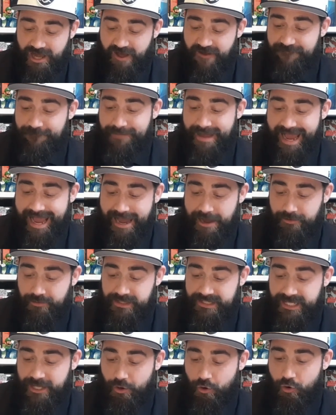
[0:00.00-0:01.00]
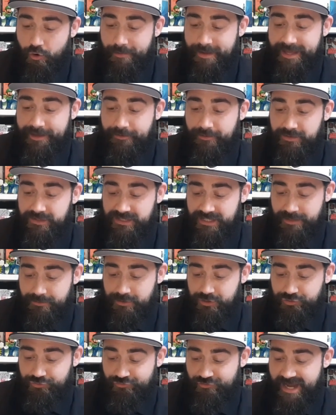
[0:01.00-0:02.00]
I've powered it up. It was
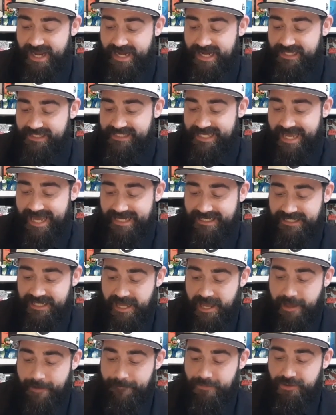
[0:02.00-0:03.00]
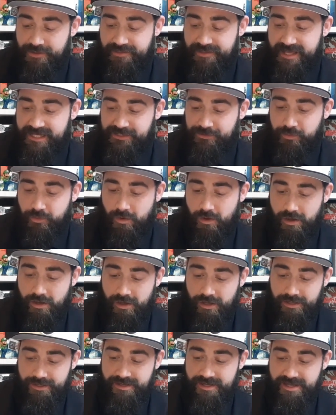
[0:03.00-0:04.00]
really dead, but this
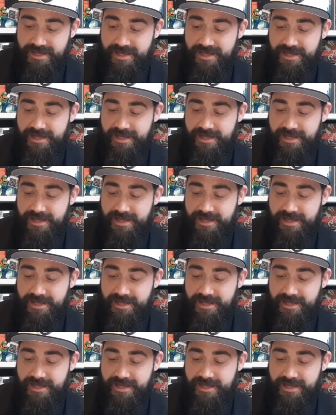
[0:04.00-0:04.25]
one